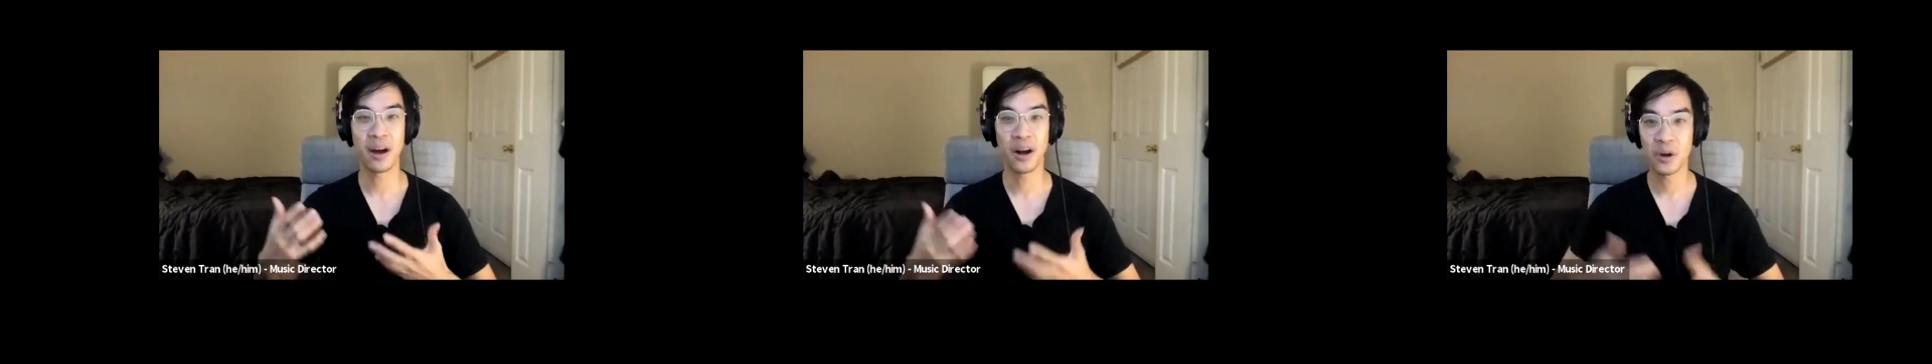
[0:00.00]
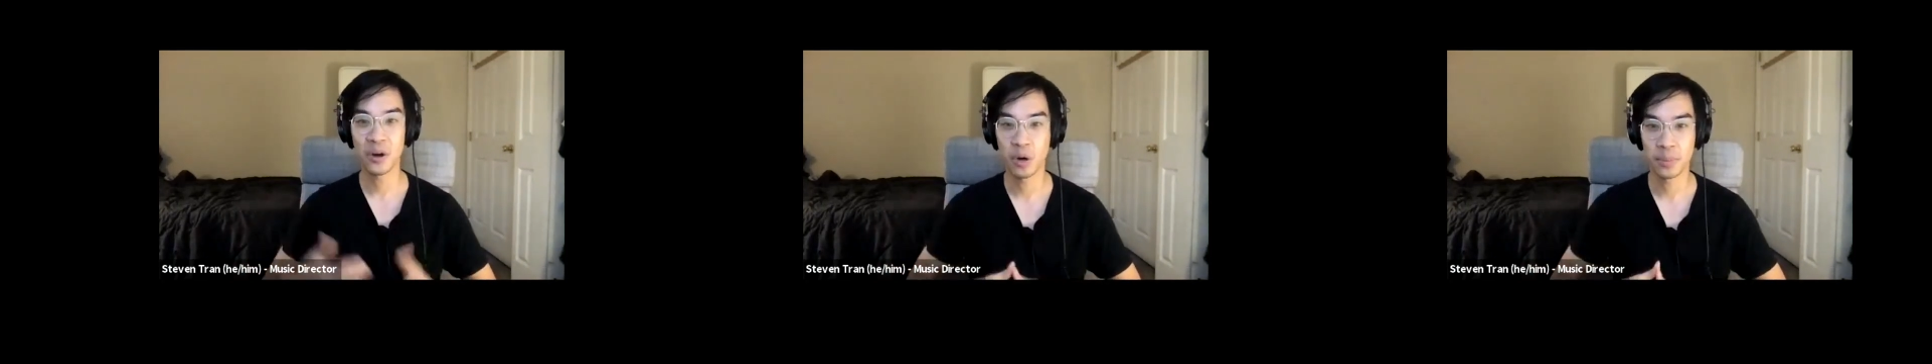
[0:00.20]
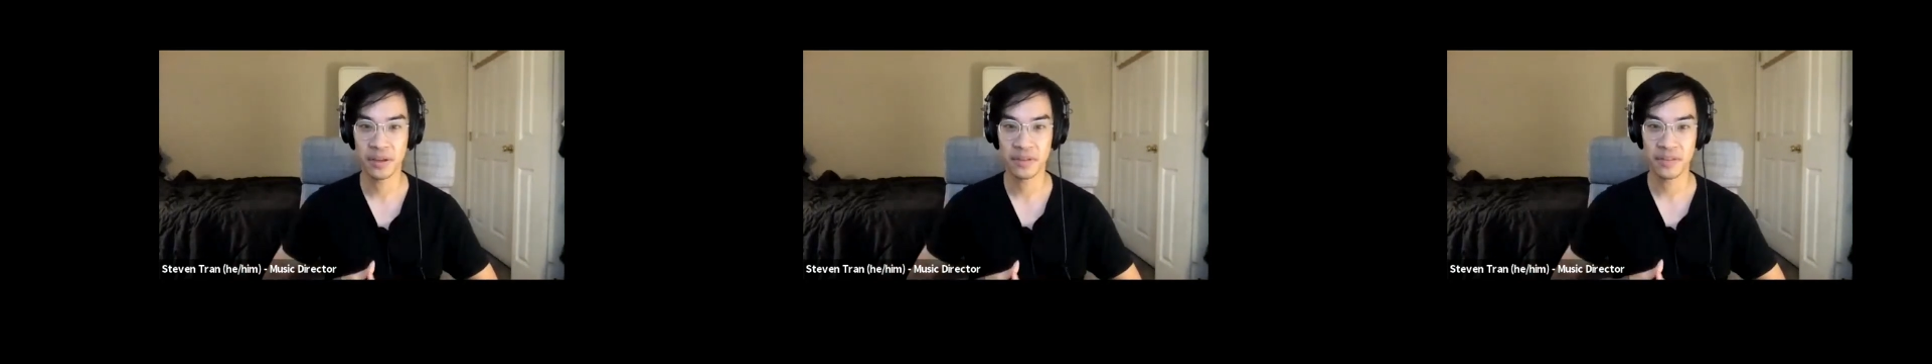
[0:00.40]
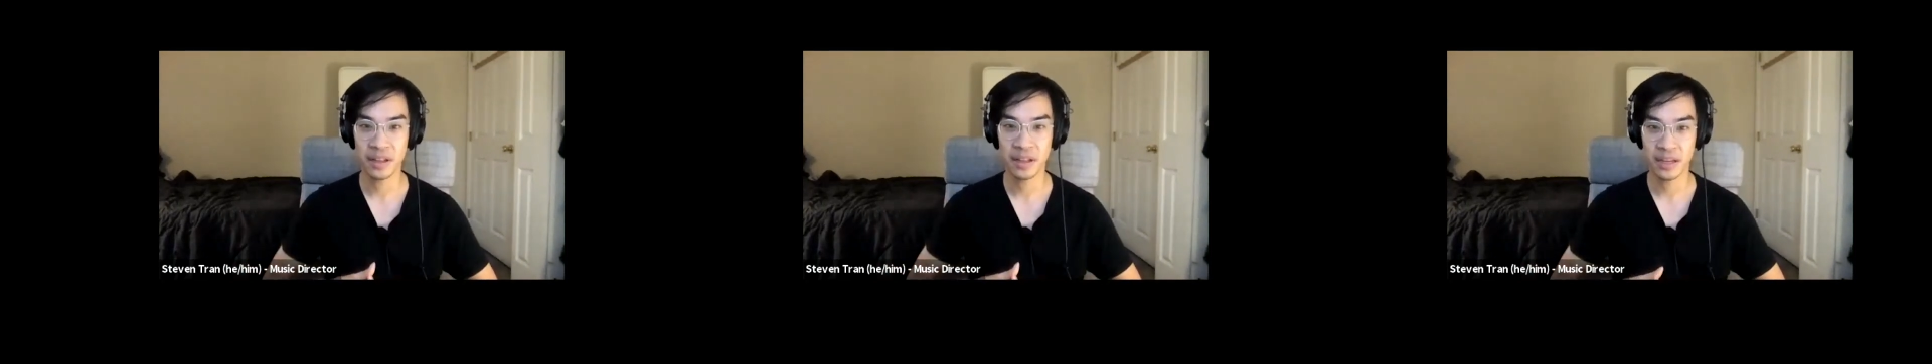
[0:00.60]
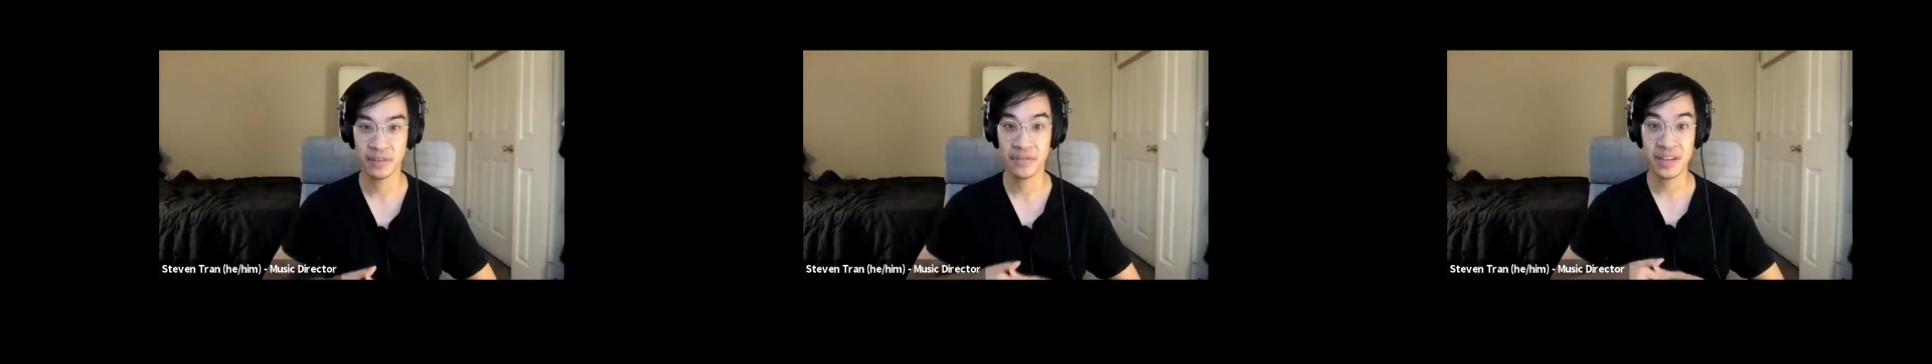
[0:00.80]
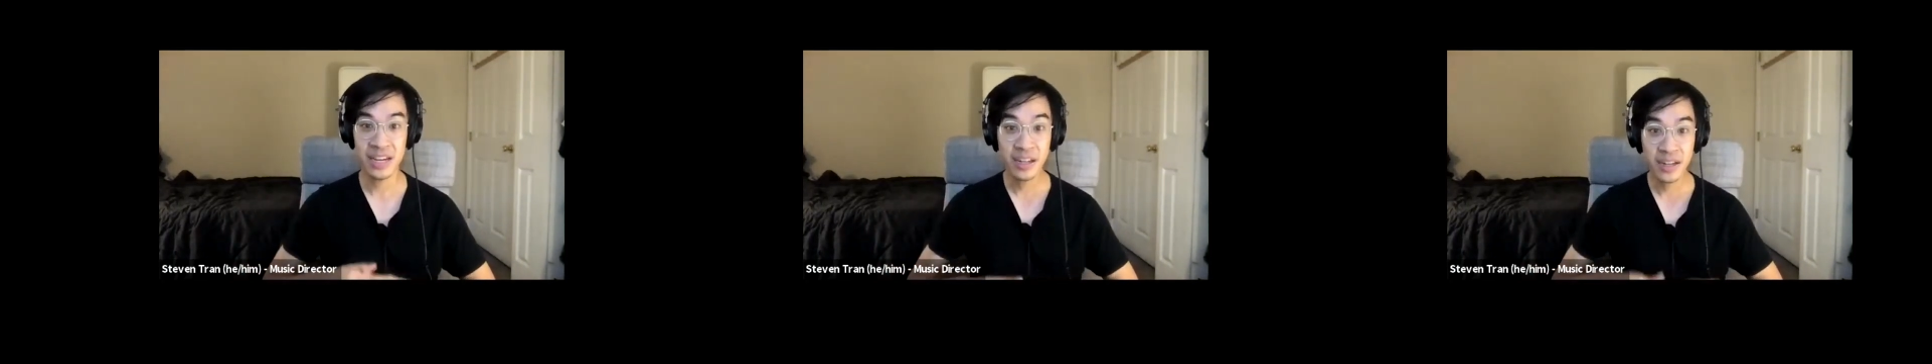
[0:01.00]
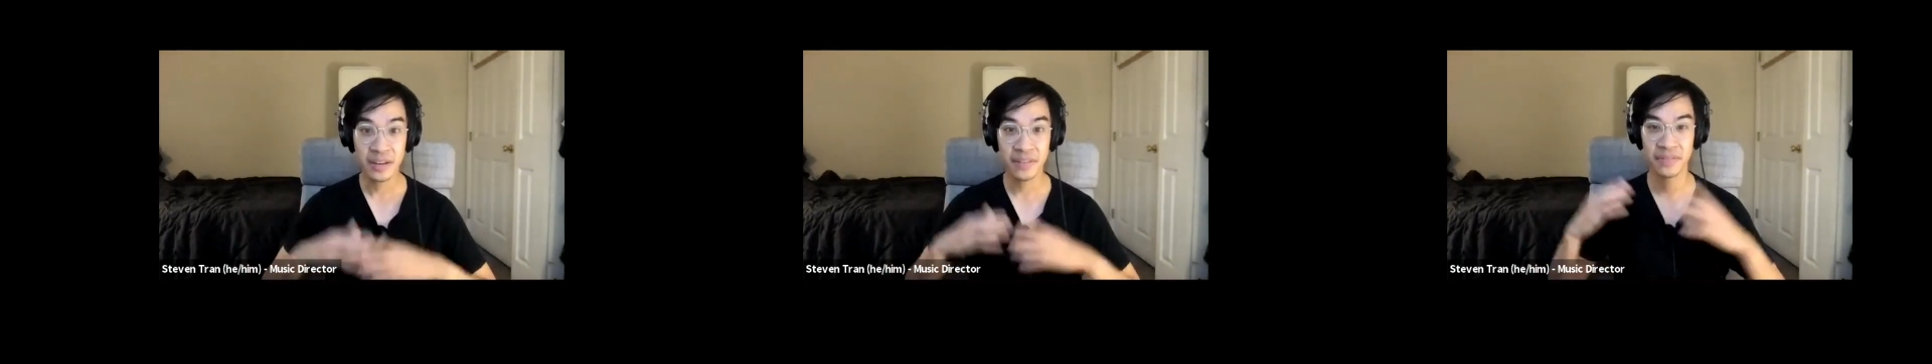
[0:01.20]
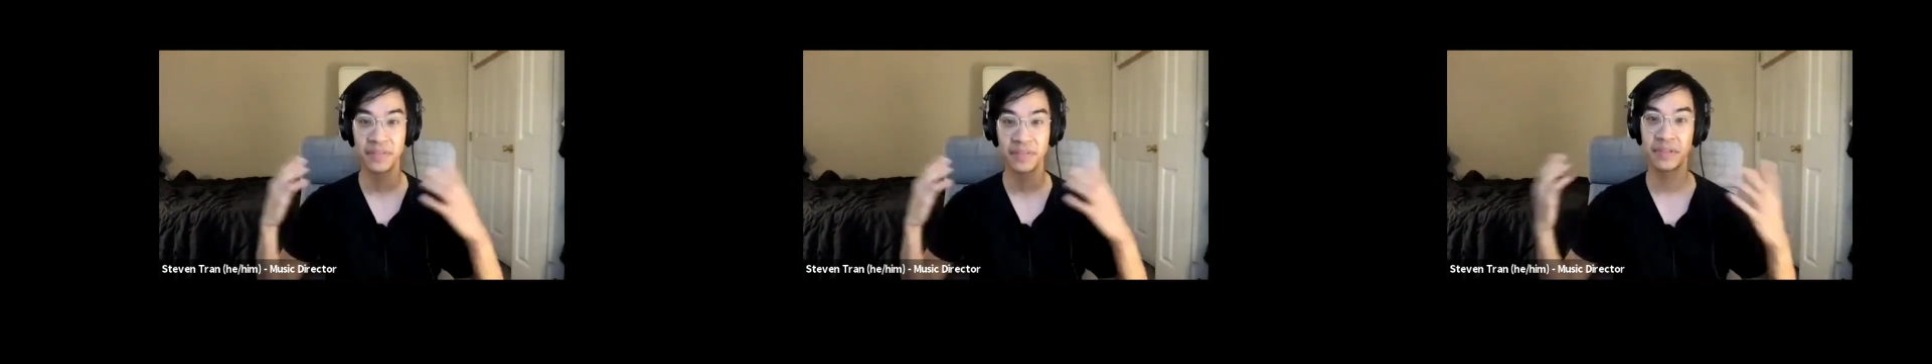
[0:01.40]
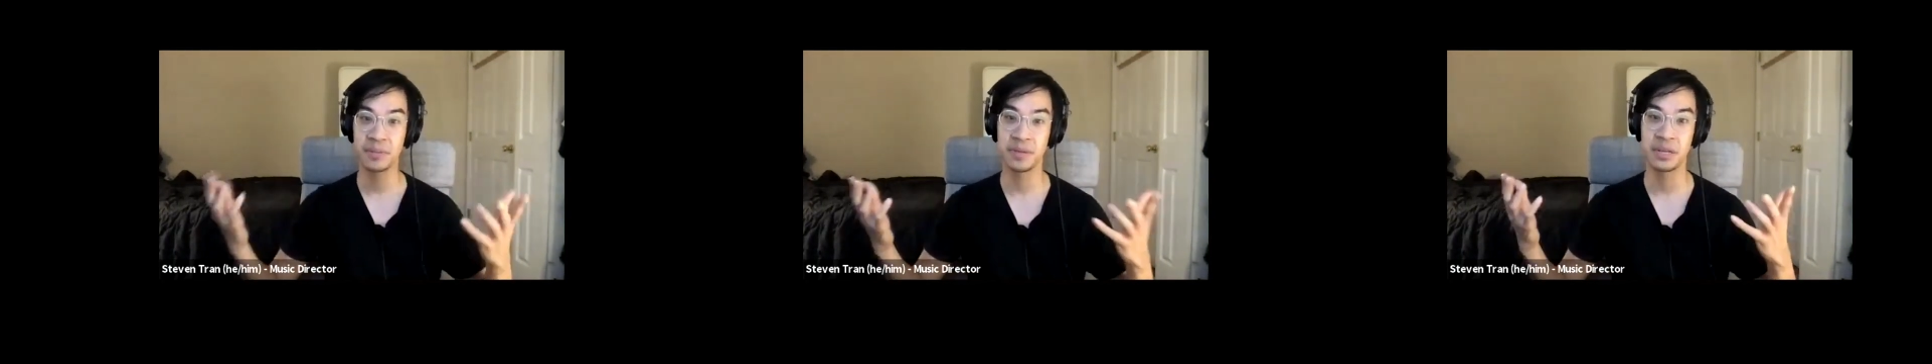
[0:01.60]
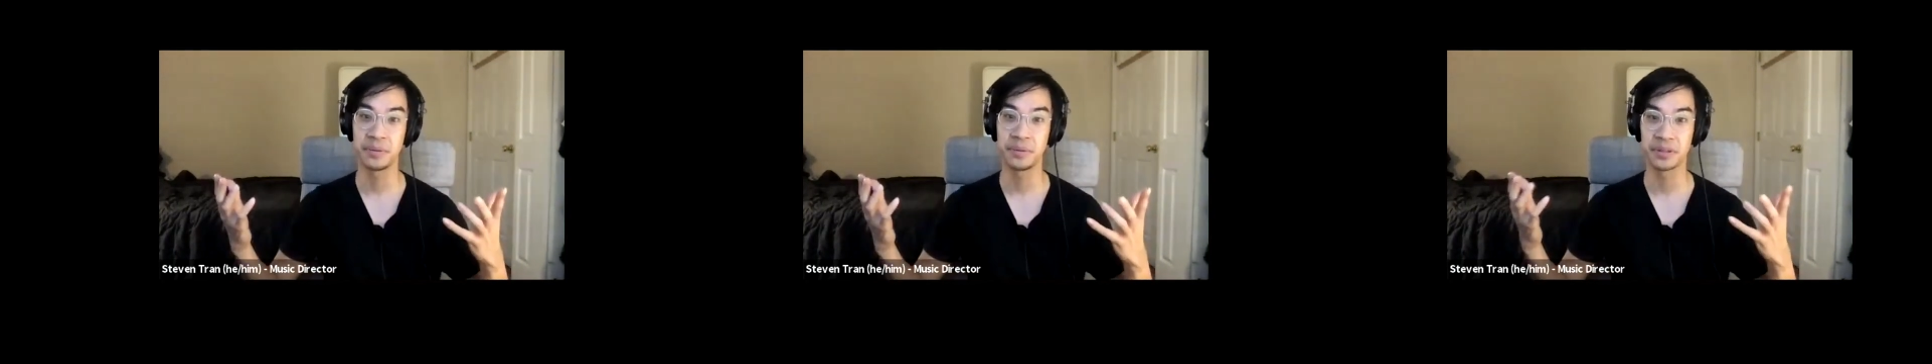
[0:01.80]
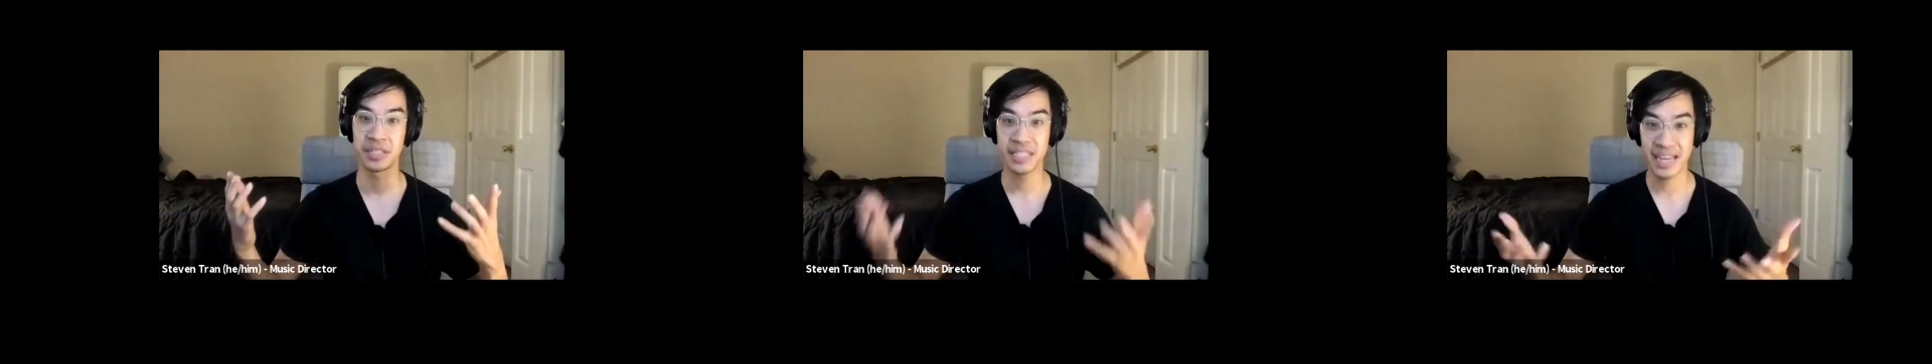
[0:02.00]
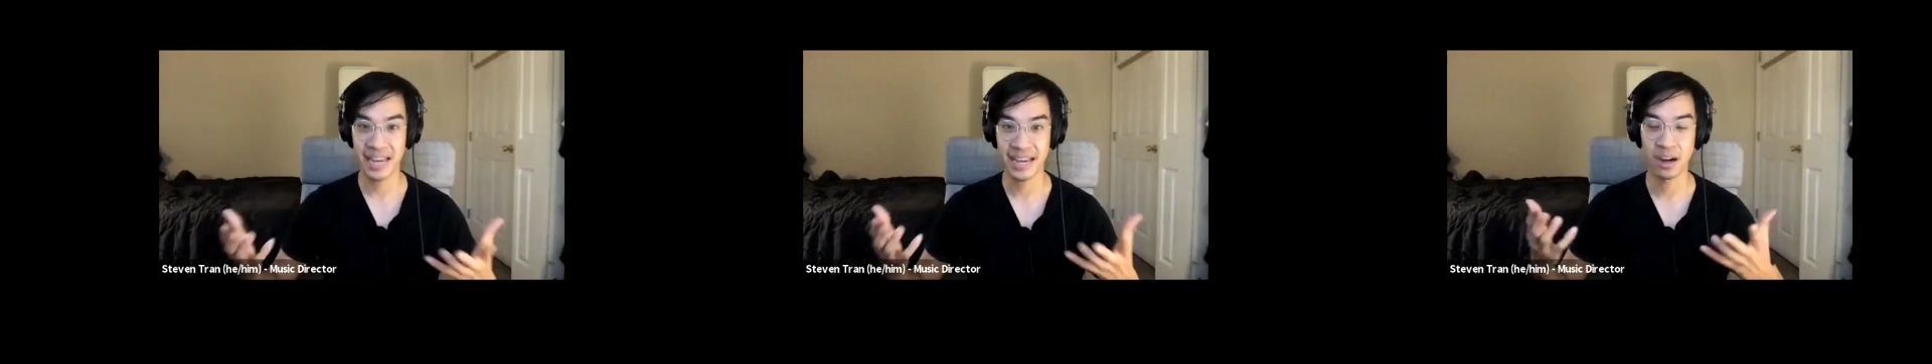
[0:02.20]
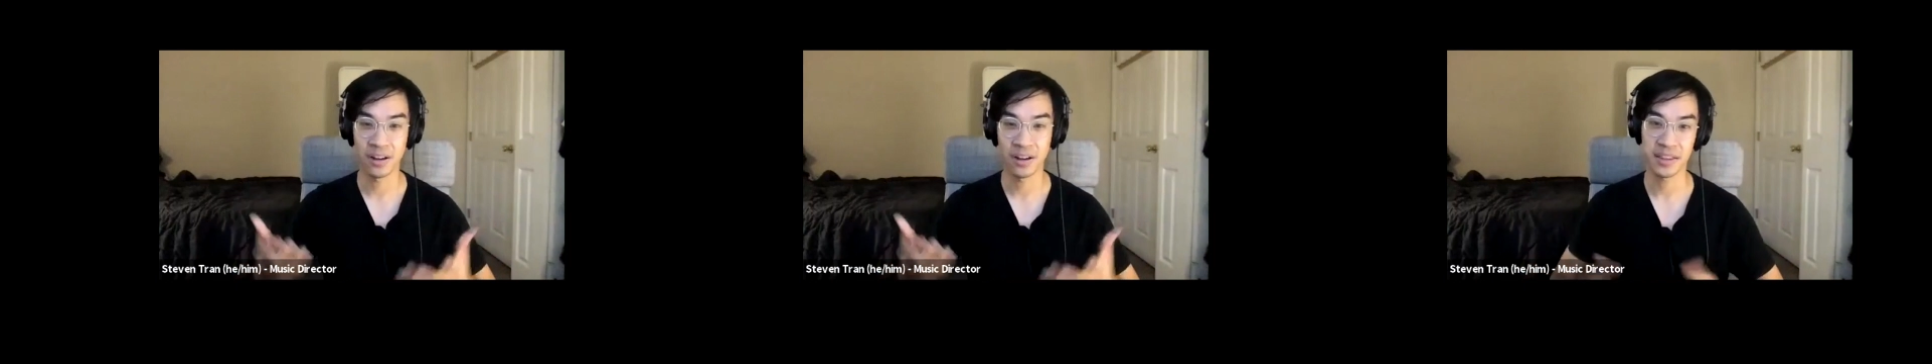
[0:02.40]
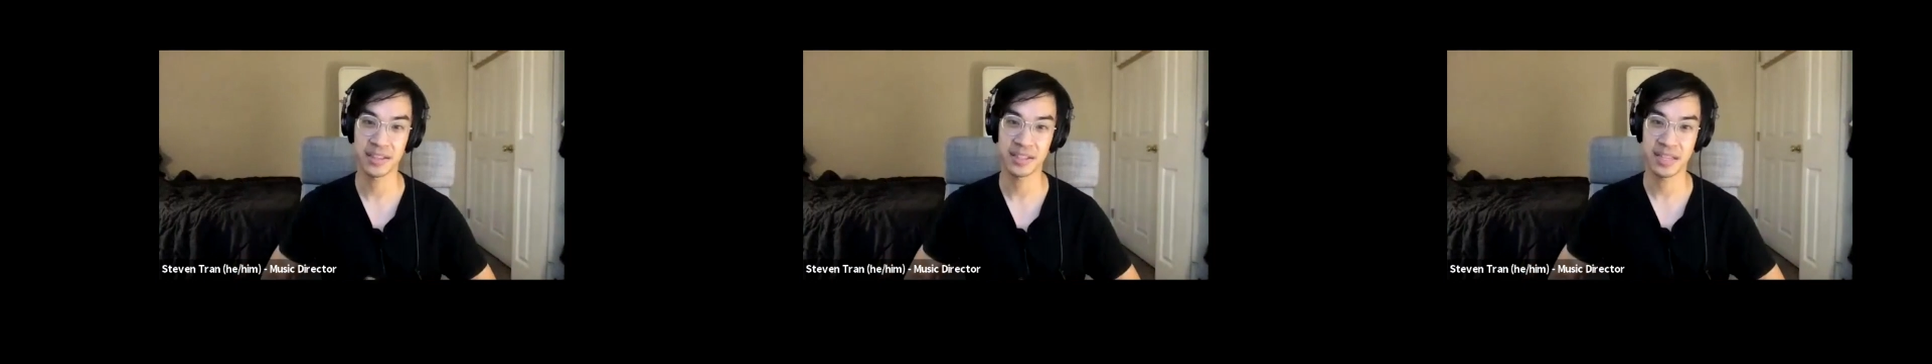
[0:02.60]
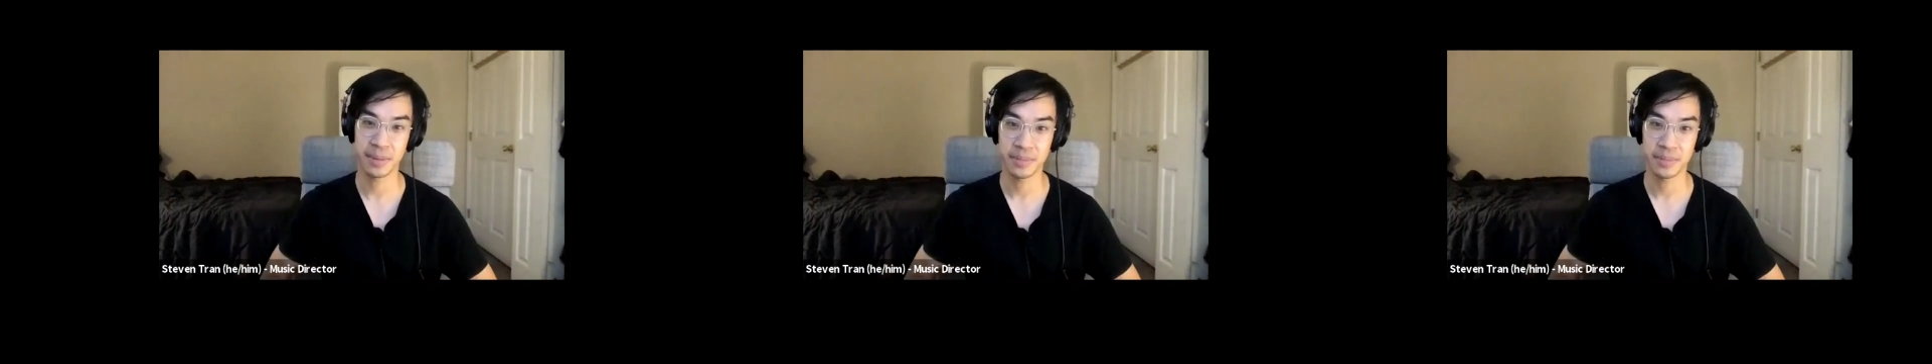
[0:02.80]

heartwarming feeling of hearing 50 people sing all at the same